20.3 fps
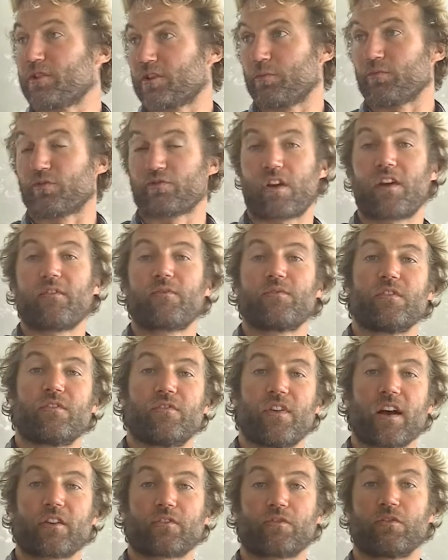It's come straight from the
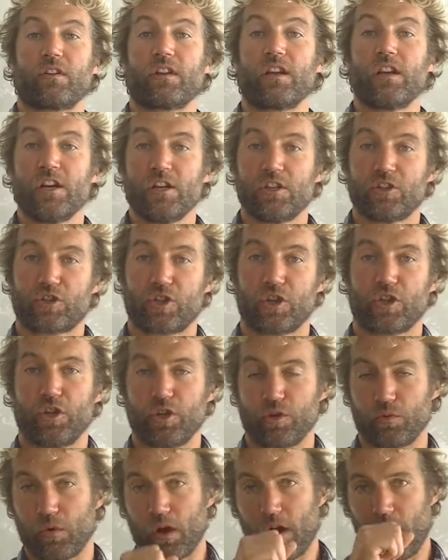factory to you.